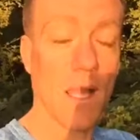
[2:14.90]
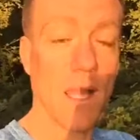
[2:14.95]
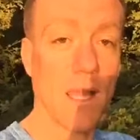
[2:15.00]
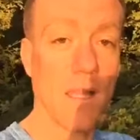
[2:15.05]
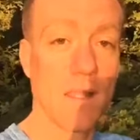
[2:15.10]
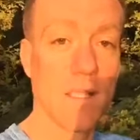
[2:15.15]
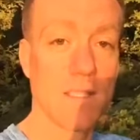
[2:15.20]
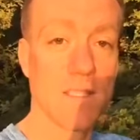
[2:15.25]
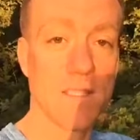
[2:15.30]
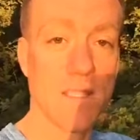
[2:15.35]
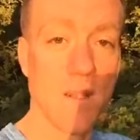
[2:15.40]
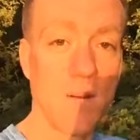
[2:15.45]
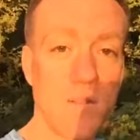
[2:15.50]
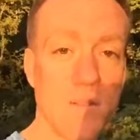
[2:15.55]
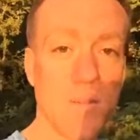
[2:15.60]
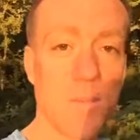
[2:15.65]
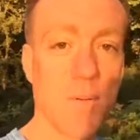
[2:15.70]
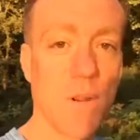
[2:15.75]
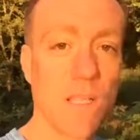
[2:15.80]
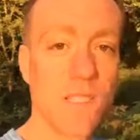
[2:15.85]
The
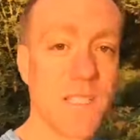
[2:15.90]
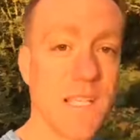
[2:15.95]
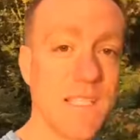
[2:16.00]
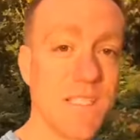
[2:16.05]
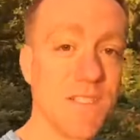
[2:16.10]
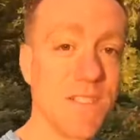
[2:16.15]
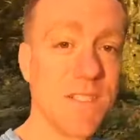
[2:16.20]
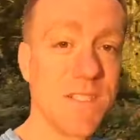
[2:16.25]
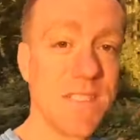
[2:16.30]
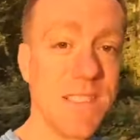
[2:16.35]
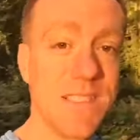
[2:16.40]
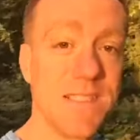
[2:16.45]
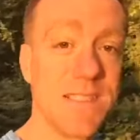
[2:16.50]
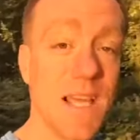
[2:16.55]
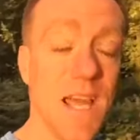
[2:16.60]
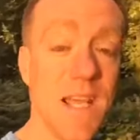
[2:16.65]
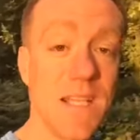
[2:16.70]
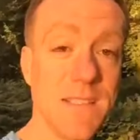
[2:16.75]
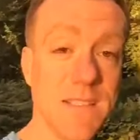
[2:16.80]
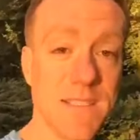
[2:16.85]
social pressure is just
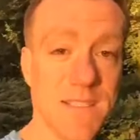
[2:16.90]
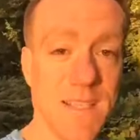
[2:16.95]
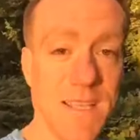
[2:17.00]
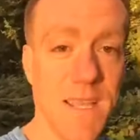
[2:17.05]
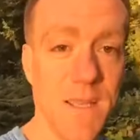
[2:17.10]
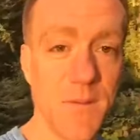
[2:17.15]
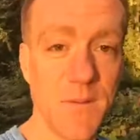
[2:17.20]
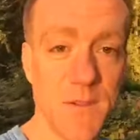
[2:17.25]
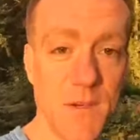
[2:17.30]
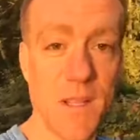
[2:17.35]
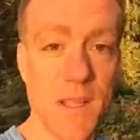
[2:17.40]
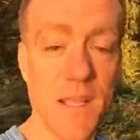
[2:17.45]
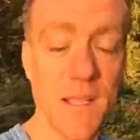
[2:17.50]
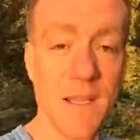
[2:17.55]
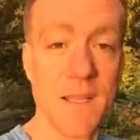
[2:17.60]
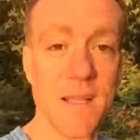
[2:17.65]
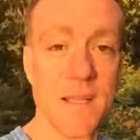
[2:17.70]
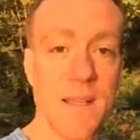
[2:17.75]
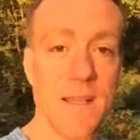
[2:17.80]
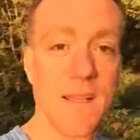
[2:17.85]
intense to keep drinking
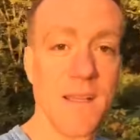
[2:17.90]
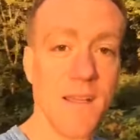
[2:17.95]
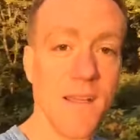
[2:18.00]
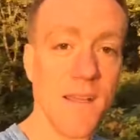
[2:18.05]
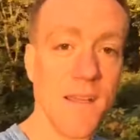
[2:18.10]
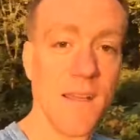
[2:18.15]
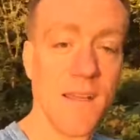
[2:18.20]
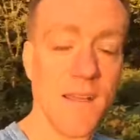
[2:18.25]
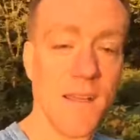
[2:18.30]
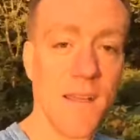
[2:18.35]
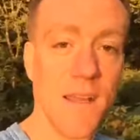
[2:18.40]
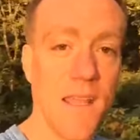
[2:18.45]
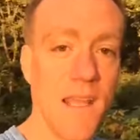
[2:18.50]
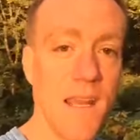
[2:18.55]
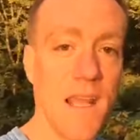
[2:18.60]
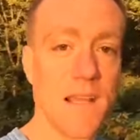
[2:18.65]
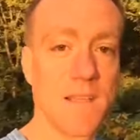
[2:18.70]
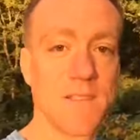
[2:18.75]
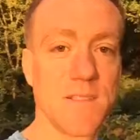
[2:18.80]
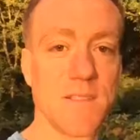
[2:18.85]
in
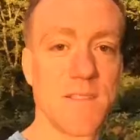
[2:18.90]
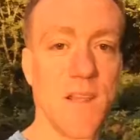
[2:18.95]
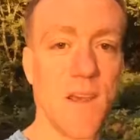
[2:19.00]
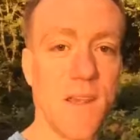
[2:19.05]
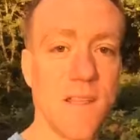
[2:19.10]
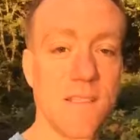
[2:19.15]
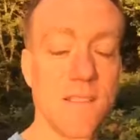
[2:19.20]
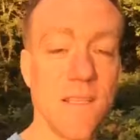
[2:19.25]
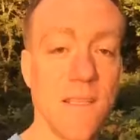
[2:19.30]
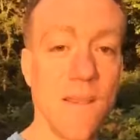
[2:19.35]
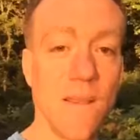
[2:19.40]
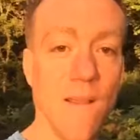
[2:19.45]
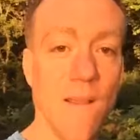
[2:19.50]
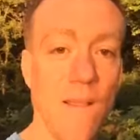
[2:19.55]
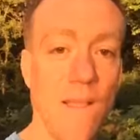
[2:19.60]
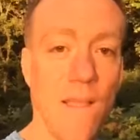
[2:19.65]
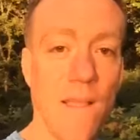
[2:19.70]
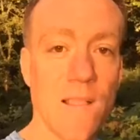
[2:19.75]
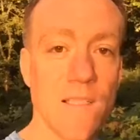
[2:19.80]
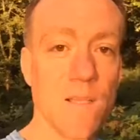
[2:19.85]
our society.
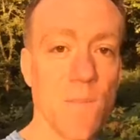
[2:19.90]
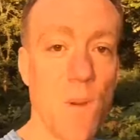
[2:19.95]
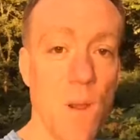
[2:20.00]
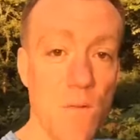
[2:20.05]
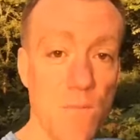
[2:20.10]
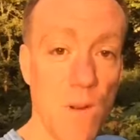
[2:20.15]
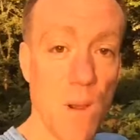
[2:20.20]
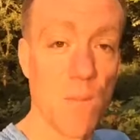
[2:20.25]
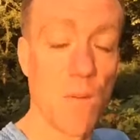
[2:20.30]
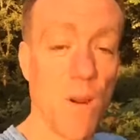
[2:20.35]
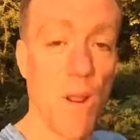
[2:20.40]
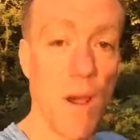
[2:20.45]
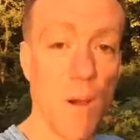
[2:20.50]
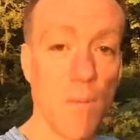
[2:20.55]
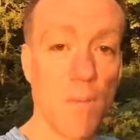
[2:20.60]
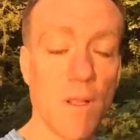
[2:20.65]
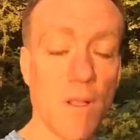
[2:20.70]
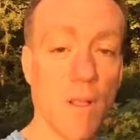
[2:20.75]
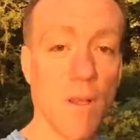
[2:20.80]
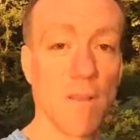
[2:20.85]
So my rubber arm
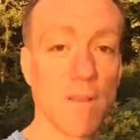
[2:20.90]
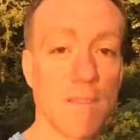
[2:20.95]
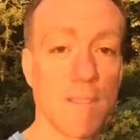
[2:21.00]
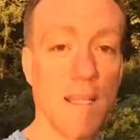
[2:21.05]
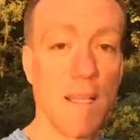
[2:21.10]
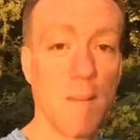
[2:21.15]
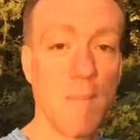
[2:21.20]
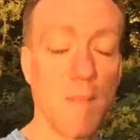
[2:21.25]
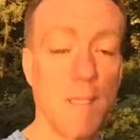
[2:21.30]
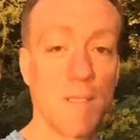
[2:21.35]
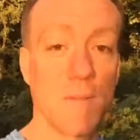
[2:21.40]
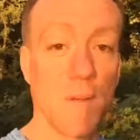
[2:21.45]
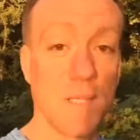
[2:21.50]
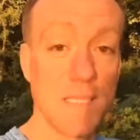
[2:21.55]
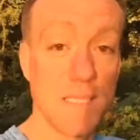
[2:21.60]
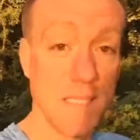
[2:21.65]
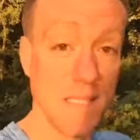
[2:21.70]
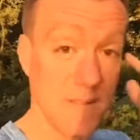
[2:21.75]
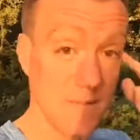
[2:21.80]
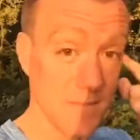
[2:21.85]
would constantly be
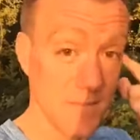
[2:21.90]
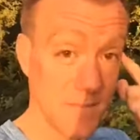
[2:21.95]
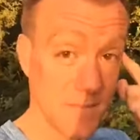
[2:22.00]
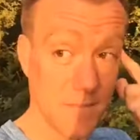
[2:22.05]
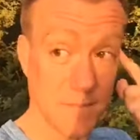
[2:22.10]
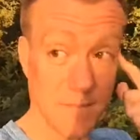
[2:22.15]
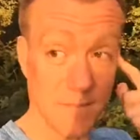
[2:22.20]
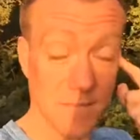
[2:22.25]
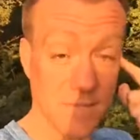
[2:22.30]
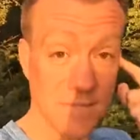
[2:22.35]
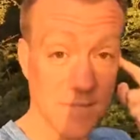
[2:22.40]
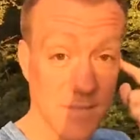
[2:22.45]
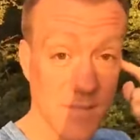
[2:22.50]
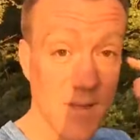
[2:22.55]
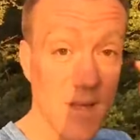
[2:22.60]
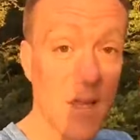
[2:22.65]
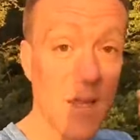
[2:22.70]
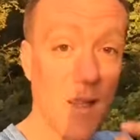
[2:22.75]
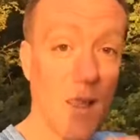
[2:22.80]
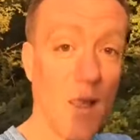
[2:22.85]
twisted
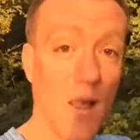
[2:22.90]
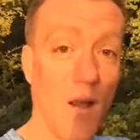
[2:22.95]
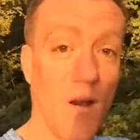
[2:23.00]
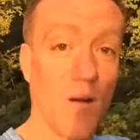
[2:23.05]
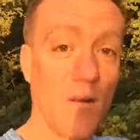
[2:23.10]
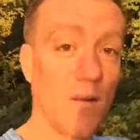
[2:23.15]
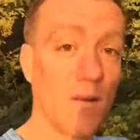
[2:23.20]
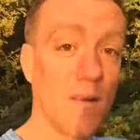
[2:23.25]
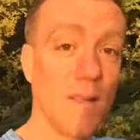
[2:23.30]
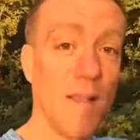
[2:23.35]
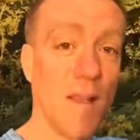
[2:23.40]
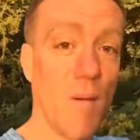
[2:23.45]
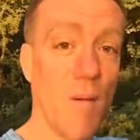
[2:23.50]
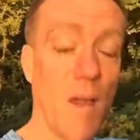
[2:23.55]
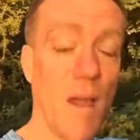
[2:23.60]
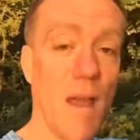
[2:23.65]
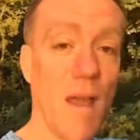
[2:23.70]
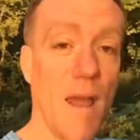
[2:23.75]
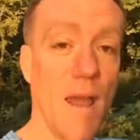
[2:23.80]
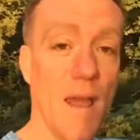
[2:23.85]
on, you know,
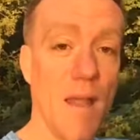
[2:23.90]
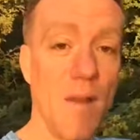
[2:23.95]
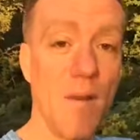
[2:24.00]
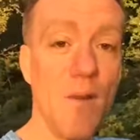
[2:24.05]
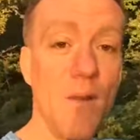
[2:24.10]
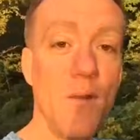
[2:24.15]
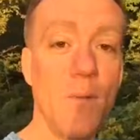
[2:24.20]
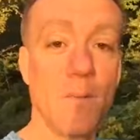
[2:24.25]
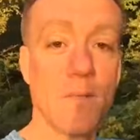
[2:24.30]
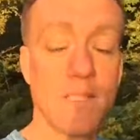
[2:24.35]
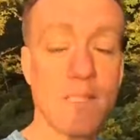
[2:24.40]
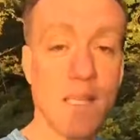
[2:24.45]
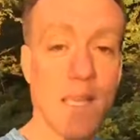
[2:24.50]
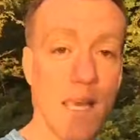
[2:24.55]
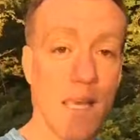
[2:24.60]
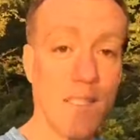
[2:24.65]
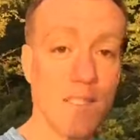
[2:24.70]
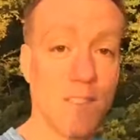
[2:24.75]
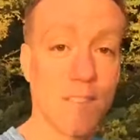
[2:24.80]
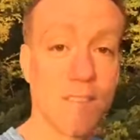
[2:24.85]
numerous
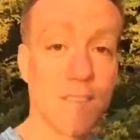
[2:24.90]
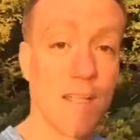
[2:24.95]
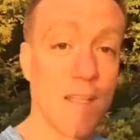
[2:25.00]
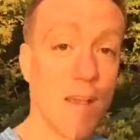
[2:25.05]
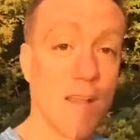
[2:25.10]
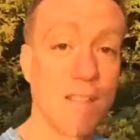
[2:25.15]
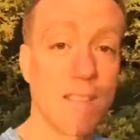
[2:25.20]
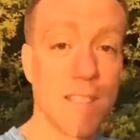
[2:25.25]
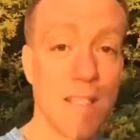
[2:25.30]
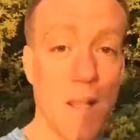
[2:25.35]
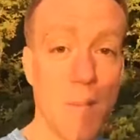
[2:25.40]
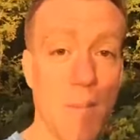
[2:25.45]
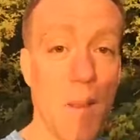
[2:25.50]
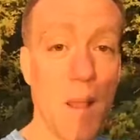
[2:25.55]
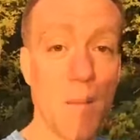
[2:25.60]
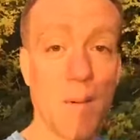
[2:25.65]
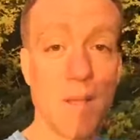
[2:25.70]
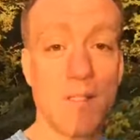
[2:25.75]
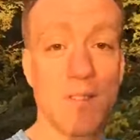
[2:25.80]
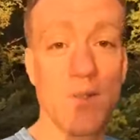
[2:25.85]
occasions. And I'd slip
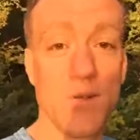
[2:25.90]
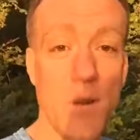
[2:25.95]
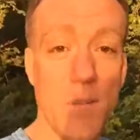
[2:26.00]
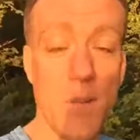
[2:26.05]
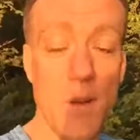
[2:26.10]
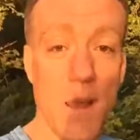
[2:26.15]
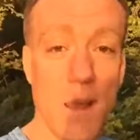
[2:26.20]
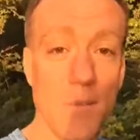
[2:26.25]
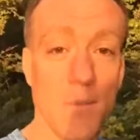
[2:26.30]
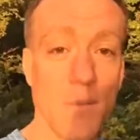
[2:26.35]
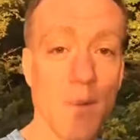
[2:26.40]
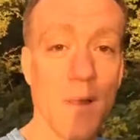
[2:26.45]
up, I'd trip up.